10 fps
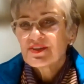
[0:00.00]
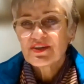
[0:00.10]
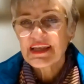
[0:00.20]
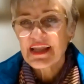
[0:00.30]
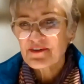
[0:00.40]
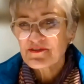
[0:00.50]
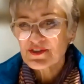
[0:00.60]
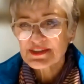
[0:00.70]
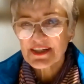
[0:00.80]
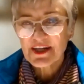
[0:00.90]
You love
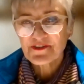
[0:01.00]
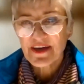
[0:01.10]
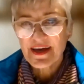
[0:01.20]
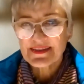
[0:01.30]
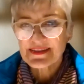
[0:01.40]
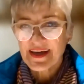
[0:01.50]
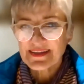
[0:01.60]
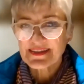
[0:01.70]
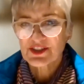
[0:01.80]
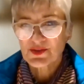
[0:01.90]
yourself, and
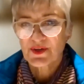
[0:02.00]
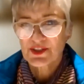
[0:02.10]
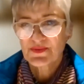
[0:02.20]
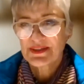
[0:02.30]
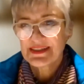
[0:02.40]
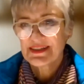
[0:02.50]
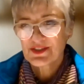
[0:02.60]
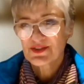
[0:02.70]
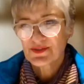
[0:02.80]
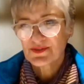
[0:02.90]
that is what we
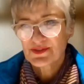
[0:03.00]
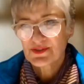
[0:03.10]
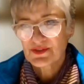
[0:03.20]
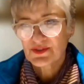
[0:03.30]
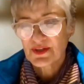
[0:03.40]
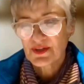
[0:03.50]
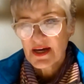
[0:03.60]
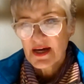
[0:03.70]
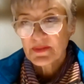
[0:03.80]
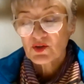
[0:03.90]
need to do.
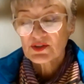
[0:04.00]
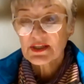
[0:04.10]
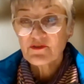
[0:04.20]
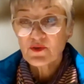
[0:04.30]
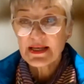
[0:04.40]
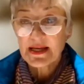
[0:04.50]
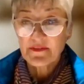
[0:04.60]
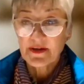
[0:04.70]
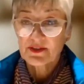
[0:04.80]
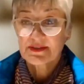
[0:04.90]
Because if we
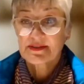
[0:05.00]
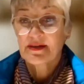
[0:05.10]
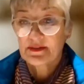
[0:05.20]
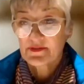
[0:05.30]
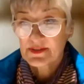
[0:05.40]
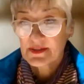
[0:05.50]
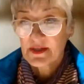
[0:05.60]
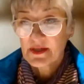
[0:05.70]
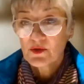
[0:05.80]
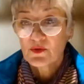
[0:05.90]
love ourselves,
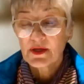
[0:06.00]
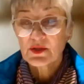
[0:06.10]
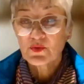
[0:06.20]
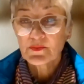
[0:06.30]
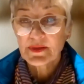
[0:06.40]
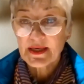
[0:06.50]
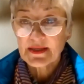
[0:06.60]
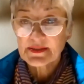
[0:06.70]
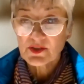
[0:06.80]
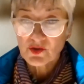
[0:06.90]
it will be
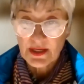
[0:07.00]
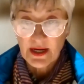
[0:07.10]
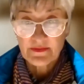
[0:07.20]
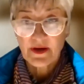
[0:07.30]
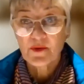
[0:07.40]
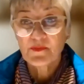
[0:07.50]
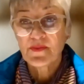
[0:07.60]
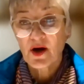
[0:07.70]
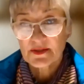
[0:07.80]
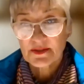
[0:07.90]
easy to love our
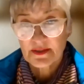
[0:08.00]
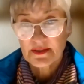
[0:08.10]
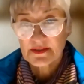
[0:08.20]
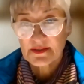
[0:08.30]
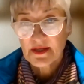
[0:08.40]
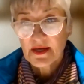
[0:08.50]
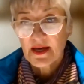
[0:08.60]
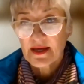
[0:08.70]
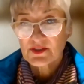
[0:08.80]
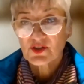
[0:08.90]
partners
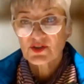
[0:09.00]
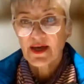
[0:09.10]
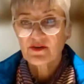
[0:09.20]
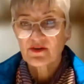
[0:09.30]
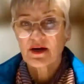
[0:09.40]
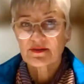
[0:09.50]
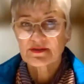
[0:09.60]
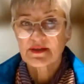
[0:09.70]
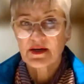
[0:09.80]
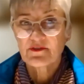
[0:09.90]
and to carry
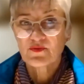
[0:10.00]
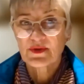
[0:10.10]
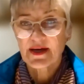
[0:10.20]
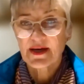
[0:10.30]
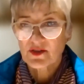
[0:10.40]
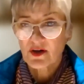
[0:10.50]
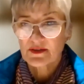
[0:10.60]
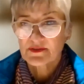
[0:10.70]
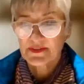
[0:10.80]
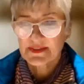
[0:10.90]
ourselves with that
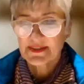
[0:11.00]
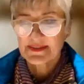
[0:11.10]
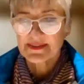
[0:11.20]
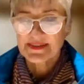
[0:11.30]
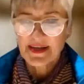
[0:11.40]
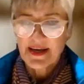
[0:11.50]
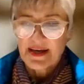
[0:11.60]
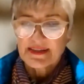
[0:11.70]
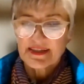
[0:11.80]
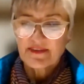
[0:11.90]
confidence.
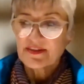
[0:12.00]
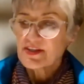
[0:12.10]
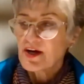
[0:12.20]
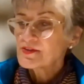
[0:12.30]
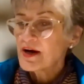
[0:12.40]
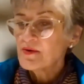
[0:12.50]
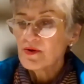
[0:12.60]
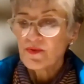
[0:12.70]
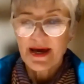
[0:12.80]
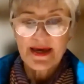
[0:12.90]
Steven, don't
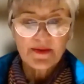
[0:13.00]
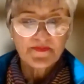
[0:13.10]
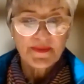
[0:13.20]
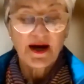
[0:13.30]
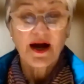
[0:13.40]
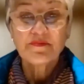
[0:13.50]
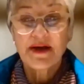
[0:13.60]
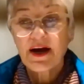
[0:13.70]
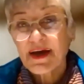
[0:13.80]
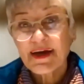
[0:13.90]
go away.
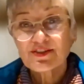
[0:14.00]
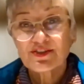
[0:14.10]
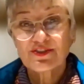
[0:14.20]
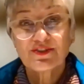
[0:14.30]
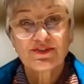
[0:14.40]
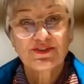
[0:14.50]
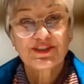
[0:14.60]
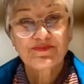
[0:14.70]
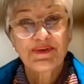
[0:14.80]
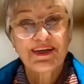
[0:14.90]
I'm now going
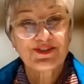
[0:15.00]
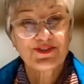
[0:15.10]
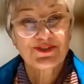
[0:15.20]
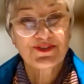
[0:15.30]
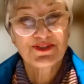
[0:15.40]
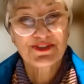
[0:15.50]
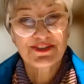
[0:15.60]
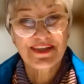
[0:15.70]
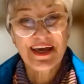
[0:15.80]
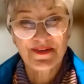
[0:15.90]
to speak to
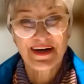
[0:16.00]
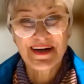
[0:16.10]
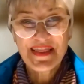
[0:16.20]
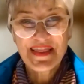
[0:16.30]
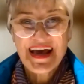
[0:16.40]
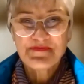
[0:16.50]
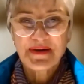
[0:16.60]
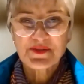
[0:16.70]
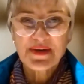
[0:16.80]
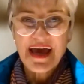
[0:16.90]
Sarah,
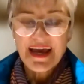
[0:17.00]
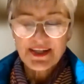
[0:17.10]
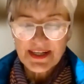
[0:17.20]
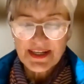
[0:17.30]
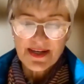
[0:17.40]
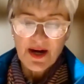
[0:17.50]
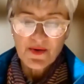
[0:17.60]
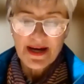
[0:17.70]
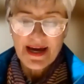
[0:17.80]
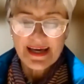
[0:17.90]
but we actually
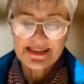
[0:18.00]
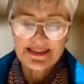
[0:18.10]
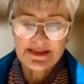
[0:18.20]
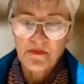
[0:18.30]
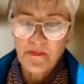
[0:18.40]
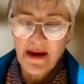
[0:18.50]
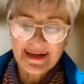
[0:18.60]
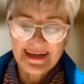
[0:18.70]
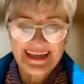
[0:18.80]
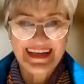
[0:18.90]
know her as
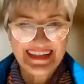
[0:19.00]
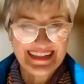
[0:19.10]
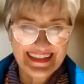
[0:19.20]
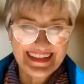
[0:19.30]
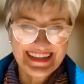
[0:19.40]
Spunky.